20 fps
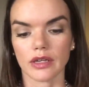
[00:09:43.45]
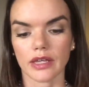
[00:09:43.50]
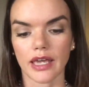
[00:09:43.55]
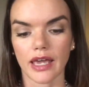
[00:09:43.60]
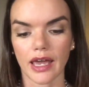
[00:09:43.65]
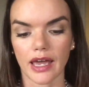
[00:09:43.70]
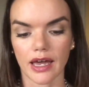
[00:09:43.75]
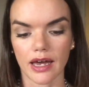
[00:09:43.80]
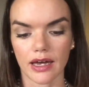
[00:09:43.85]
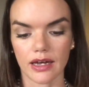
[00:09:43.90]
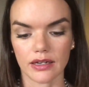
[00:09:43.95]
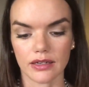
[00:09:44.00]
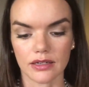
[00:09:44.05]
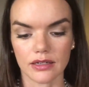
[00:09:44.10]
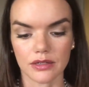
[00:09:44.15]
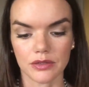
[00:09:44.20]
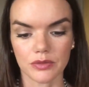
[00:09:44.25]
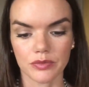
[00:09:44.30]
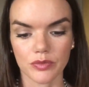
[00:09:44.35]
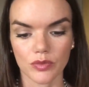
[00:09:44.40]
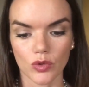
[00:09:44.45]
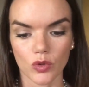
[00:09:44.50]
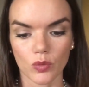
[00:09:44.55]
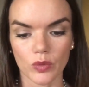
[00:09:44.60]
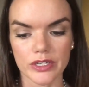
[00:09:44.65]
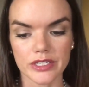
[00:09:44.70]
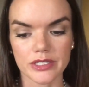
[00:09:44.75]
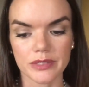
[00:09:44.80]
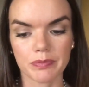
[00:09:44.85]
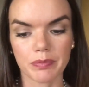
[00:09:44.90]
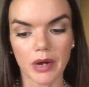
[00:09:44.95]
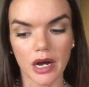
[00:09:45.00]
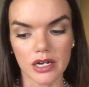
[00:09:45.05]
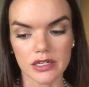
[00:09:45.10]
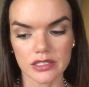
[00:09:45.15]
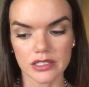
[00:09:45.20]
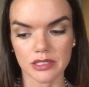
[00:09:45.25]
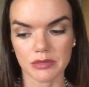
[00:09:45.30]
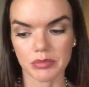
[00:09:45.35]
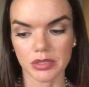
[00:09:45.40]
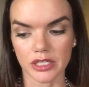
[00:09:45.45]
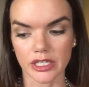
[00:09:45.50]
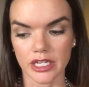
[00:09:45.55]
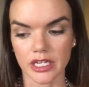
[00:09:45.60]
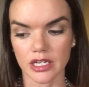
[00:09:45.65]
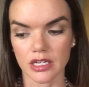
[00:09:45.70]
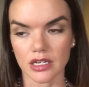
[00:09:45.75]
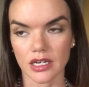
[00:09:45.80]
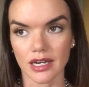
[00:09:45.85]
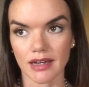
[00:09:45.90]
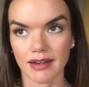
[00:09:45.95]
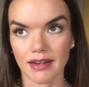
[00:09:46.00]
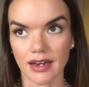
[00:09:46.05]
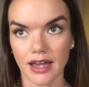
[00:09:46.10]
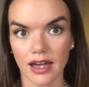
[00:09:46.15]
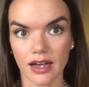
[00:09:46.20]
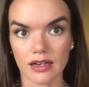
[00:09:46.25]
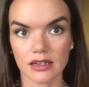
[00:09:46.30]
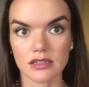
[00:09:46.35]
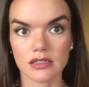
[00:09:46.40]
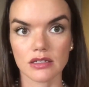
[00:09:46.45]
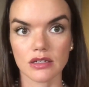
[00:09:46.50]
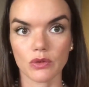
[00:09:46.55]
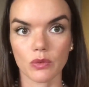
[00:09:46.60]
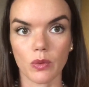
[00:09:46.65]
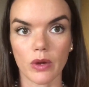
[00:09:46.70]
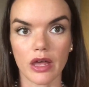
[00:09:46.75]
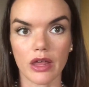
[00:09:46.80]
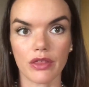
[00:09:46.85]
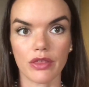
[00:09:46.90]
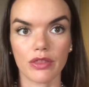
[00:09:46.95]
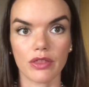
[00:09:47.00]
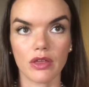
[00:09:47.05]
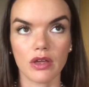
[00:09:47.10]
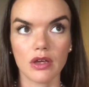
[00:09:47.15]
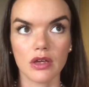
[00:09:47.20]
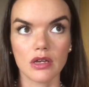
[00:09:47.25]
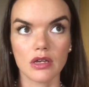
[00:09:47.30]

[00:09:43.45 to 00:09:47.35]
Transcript: can responsibly connect with